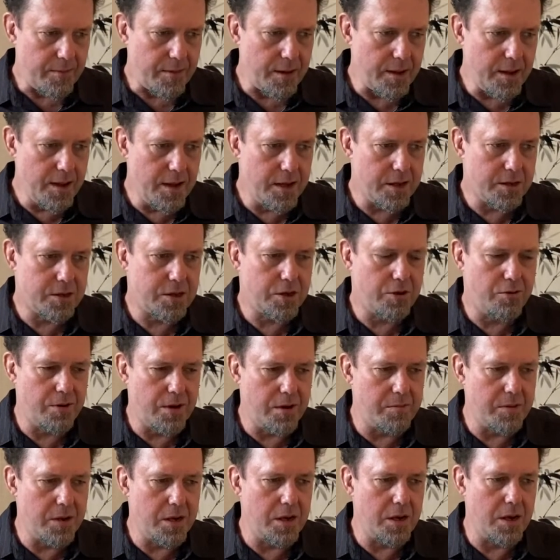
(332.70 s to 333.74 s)
It's
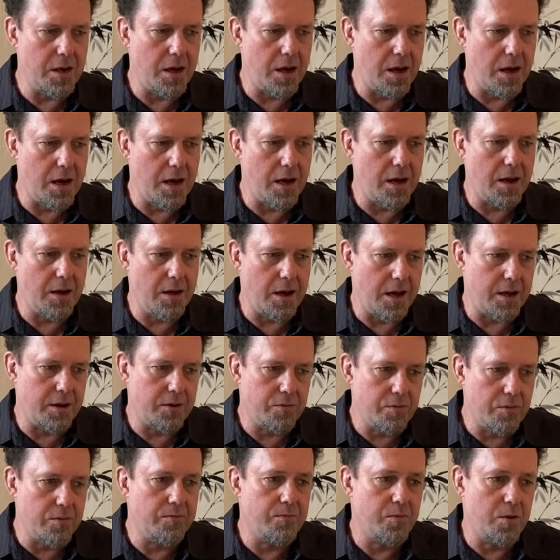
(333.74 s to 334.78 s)
creamy
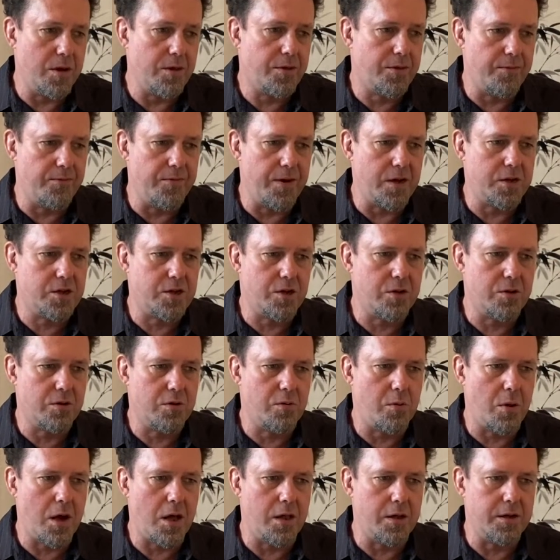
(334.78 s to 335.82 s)
and with vegetal
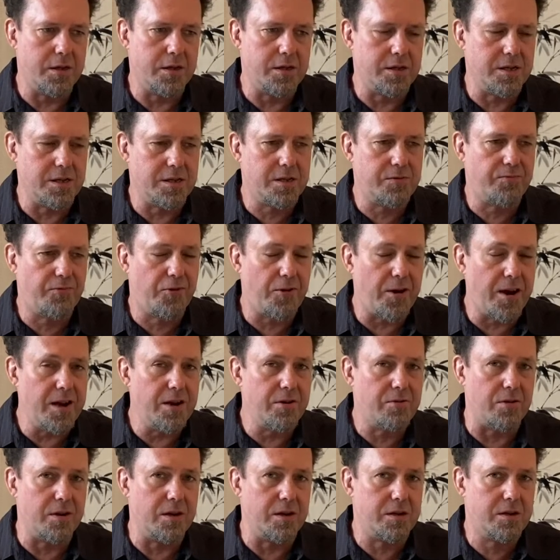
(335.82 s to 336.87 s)
qualities. It's
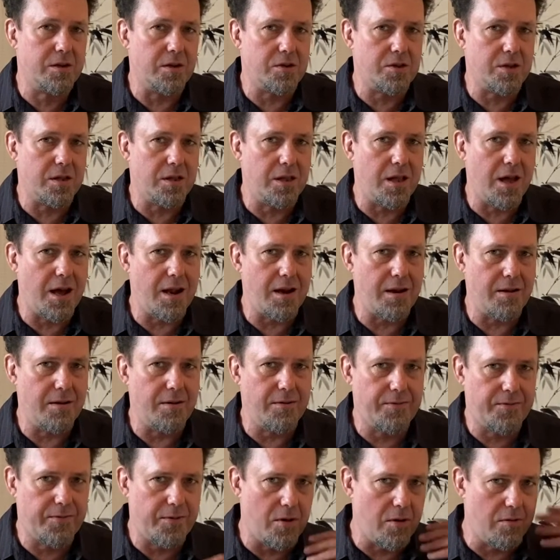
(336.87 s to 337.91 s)
fragrant. There's a lot
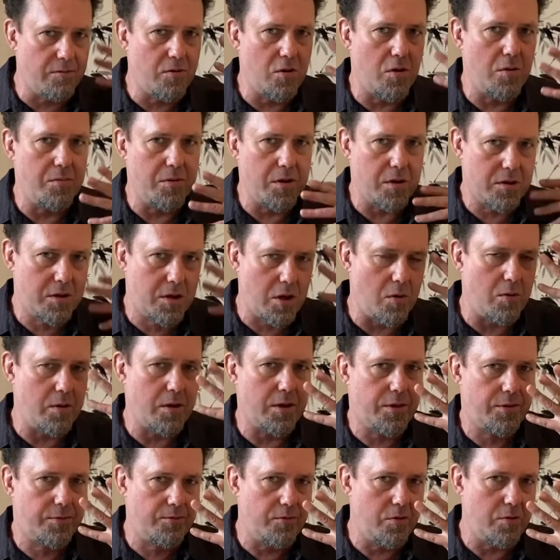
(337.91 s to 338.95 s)
of aroma going
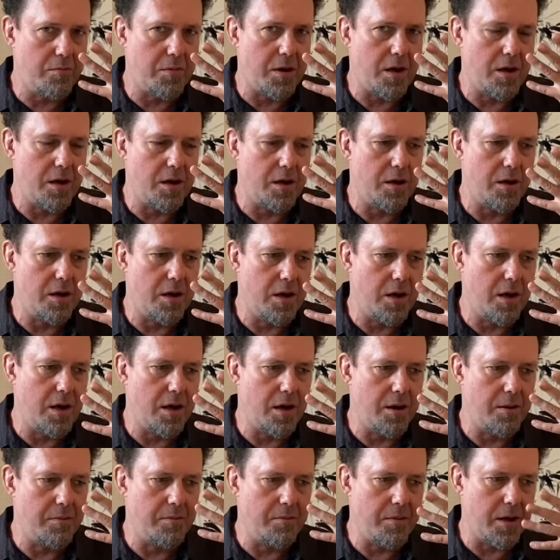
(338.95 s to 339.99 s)
through
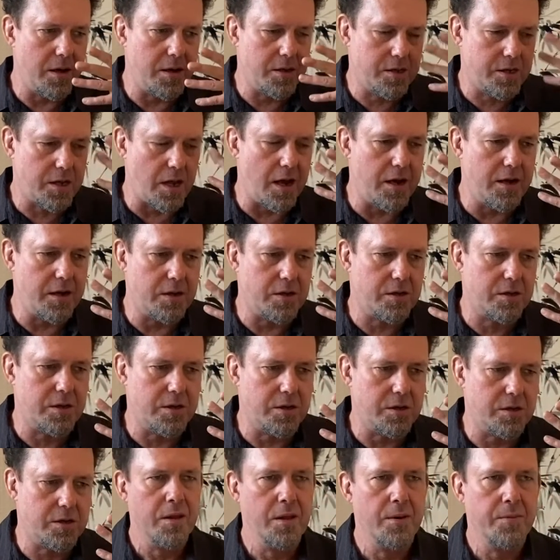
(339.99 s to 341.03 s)
my
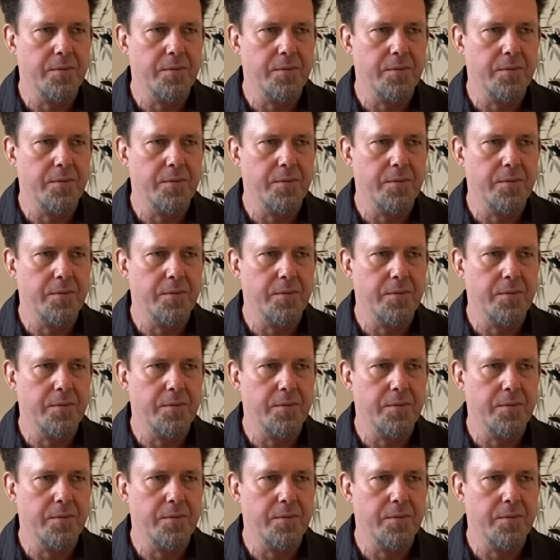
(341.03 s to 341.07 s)
sinuses,